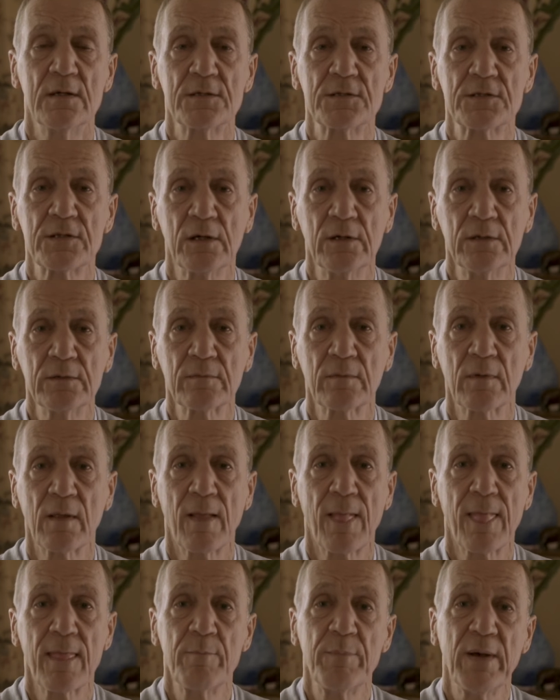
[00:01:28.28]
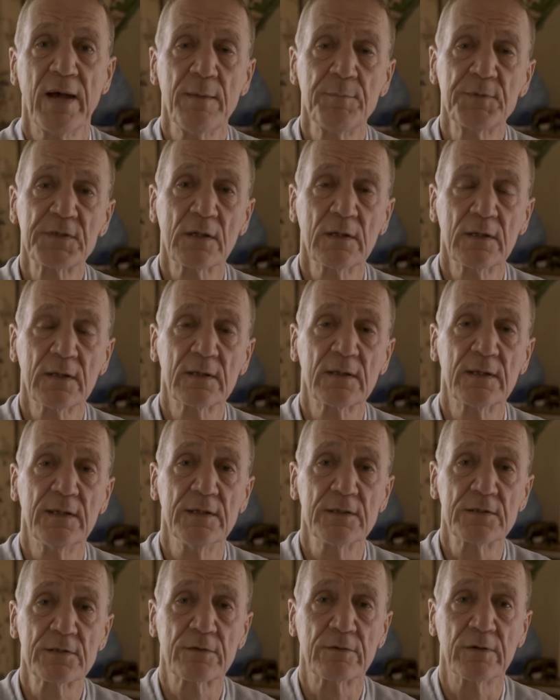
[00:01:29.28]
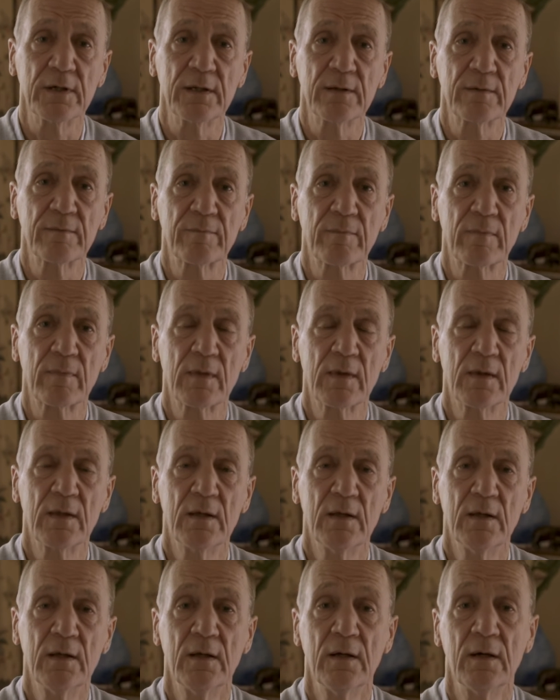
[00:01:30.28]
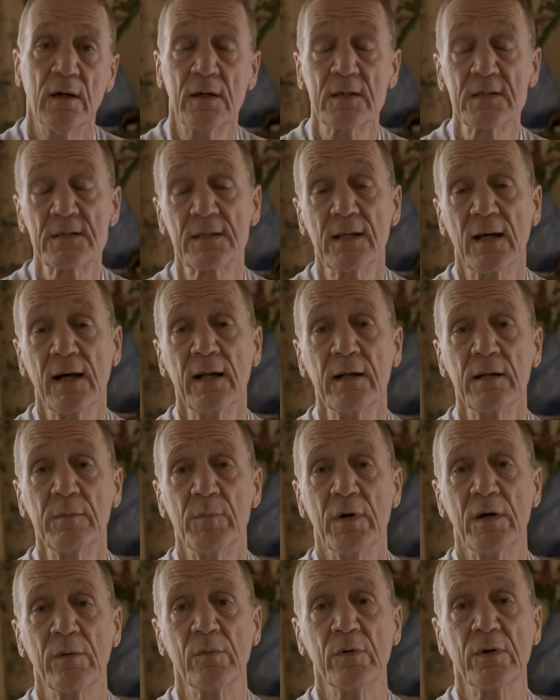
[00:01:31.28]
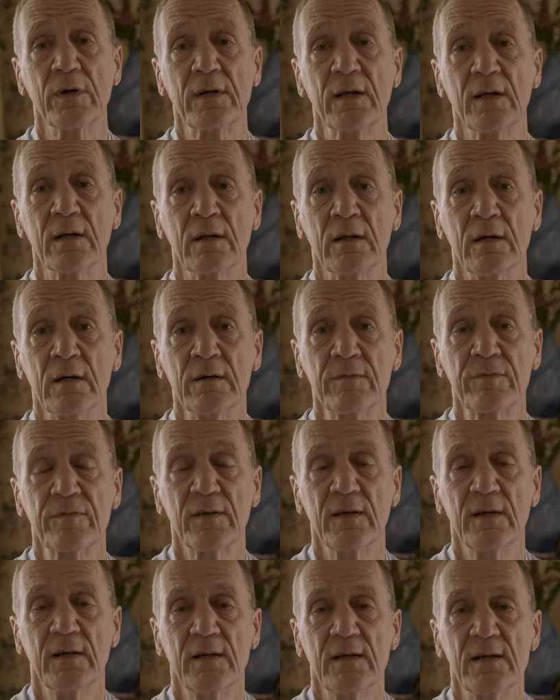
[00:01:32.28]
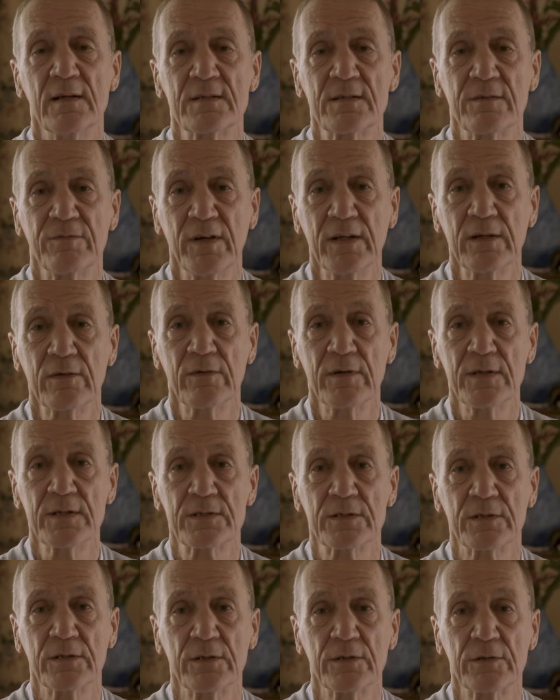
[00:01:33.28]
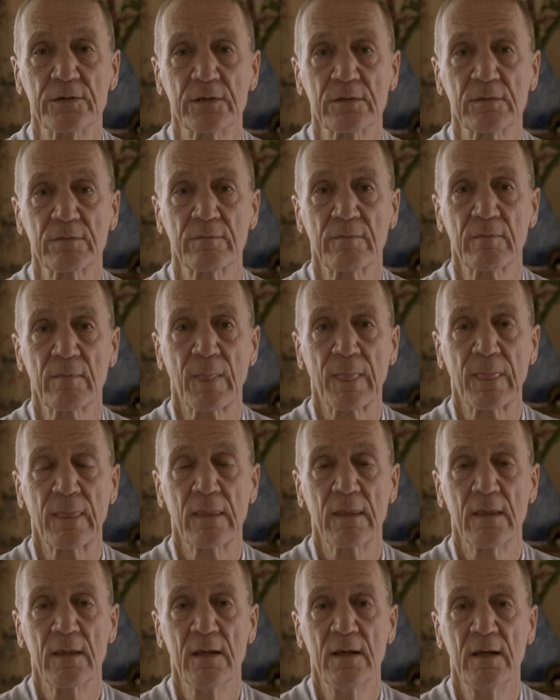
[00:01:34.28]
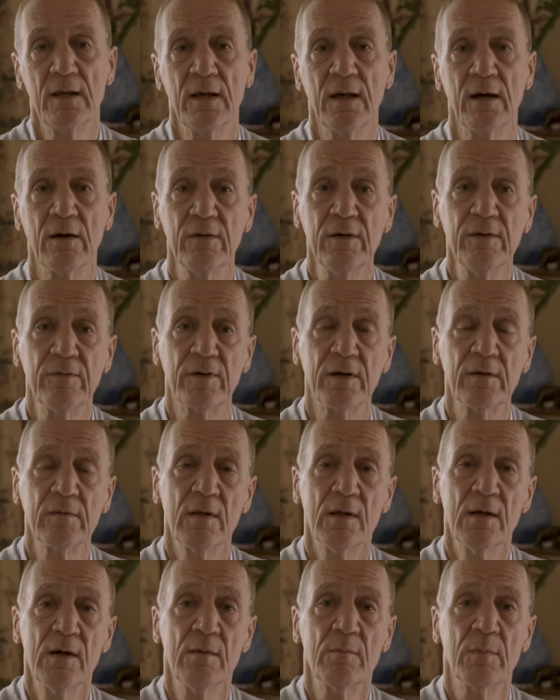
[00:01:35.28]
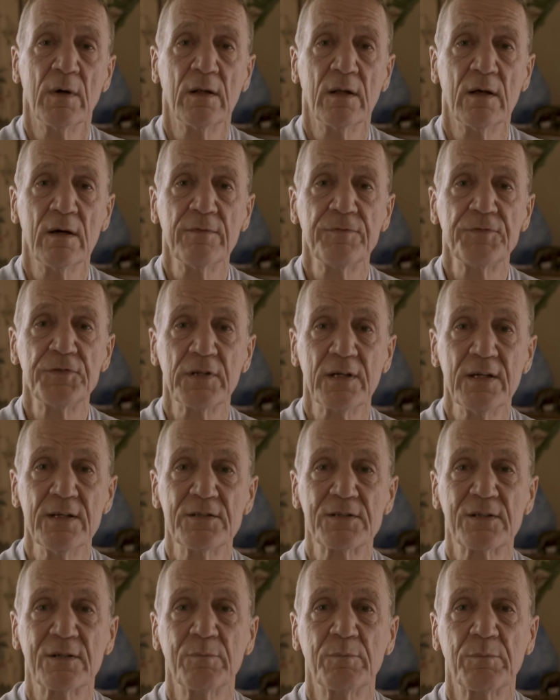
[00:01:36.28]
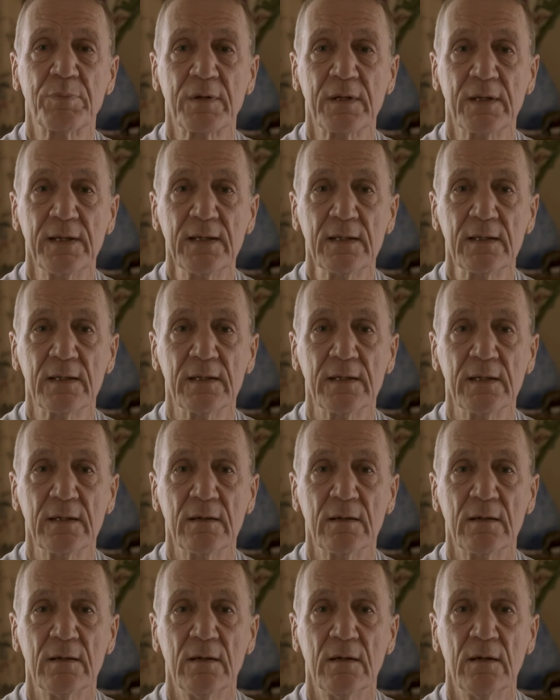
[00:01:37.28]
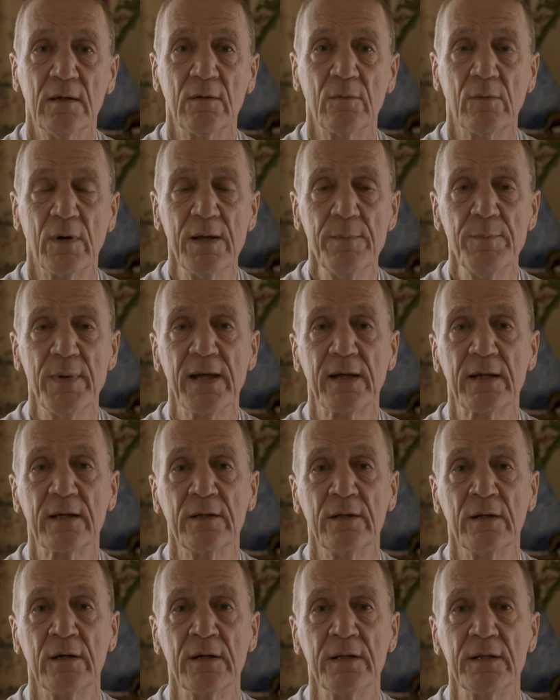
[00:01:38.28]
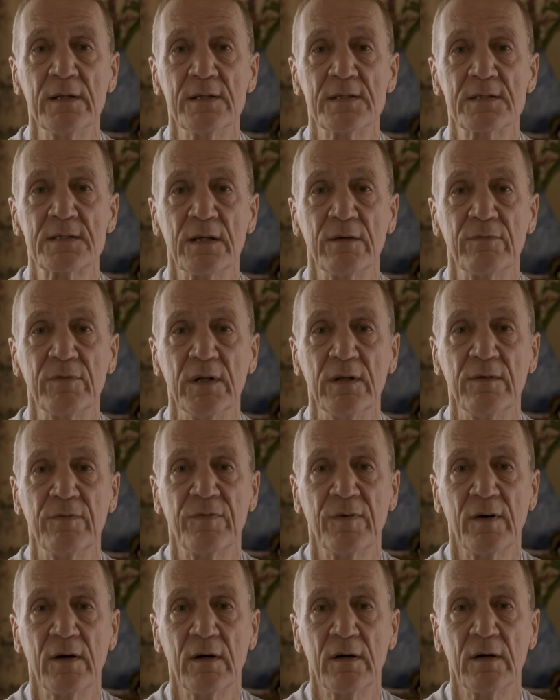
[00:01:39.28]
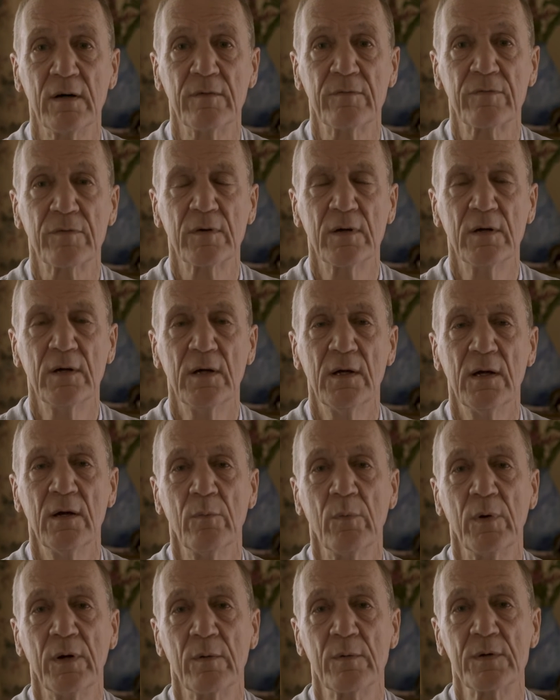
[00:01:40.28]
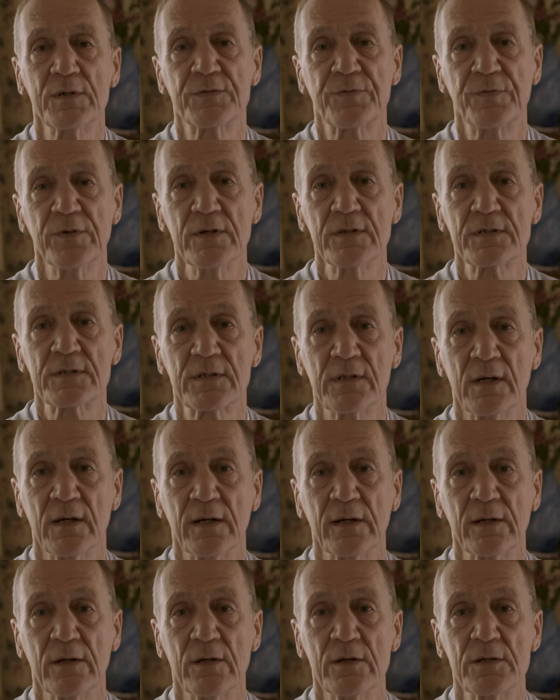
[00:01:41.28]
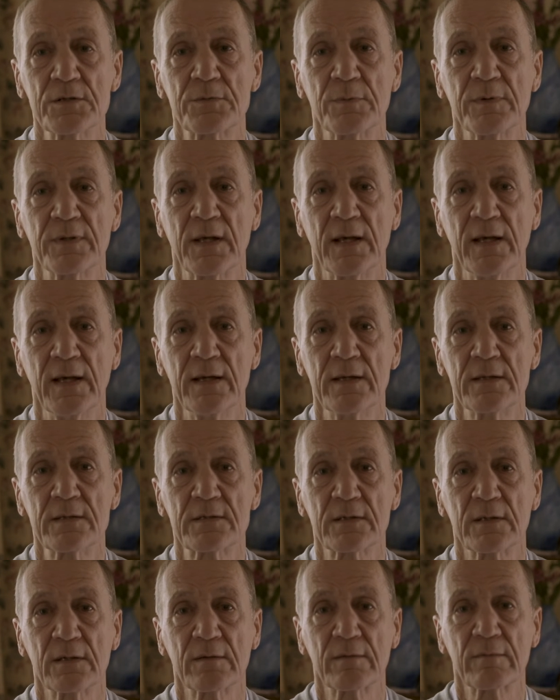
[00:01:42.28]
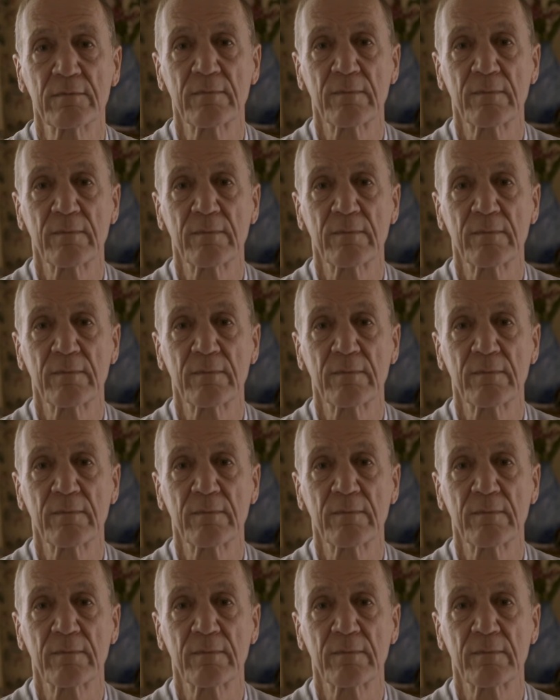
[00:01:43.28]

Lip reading: So, perhaps a little history. I started my working life as a veterinary surgeon. However, my life changed completely way back in 1975 when I was first diagnosed with cancer.